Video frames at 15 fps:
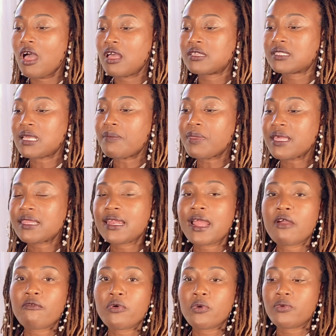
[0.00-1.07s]
Something that
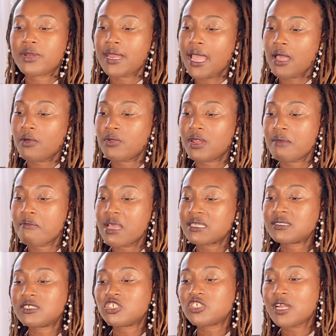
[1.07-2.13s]
I wrote down, a
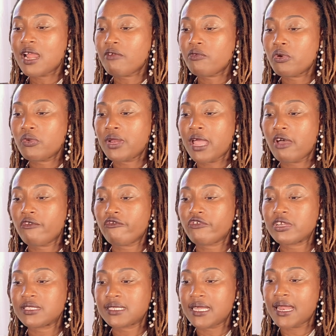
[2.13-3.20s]
message that I wrote down
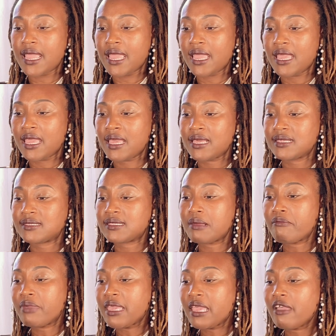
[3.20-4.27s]
for today is
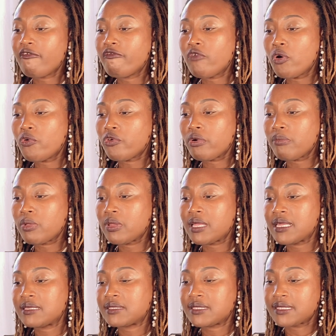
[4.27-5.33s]
being vulnerable
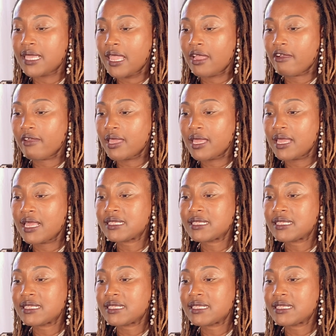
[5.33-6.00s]
is scary.